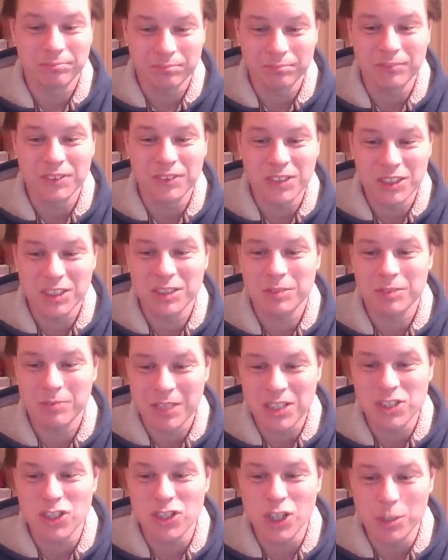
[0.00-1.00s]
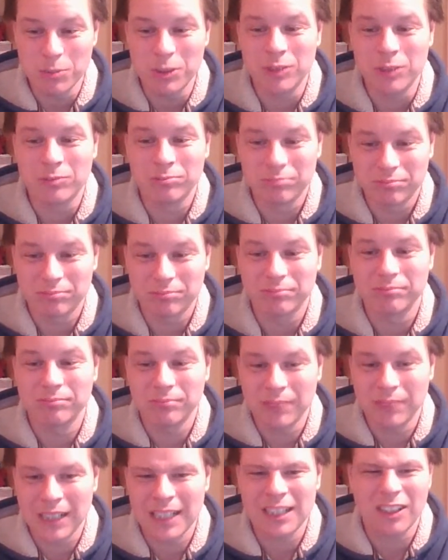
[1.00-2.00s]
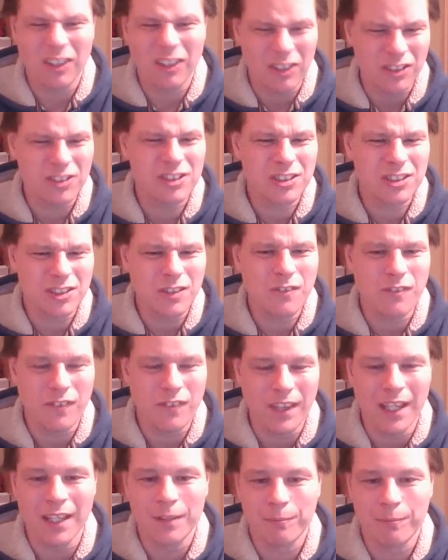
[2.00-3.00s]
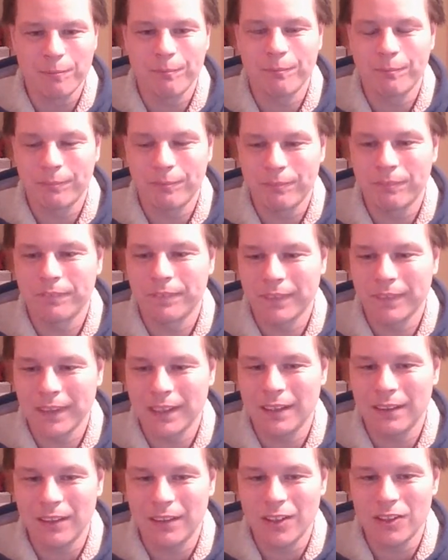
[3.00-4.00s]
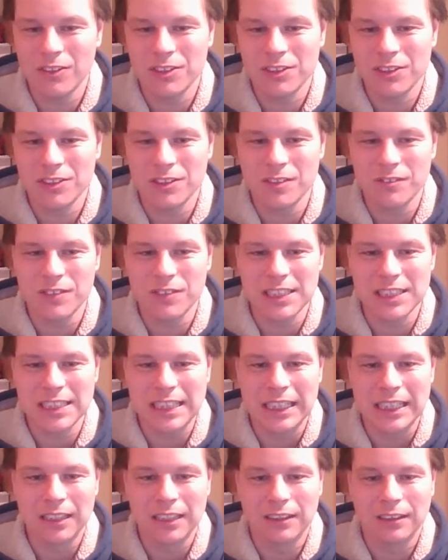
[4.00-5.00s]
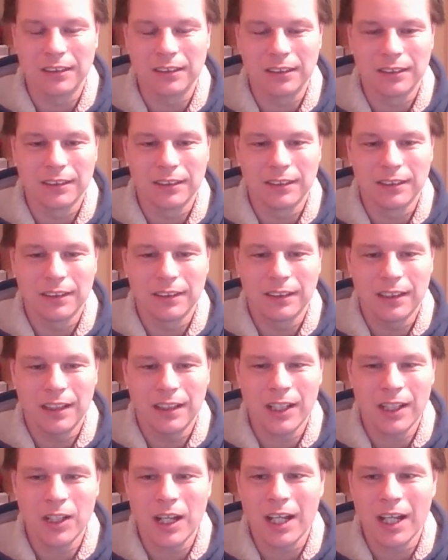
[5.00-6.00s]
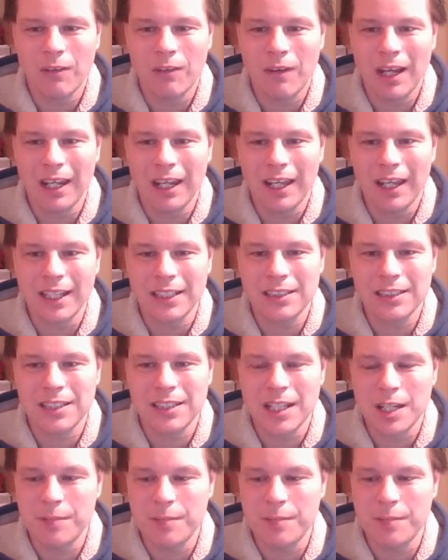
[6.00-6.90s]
was enjoyable. I had a lot of good stuff there. A lot of good stuff to see. I quite liked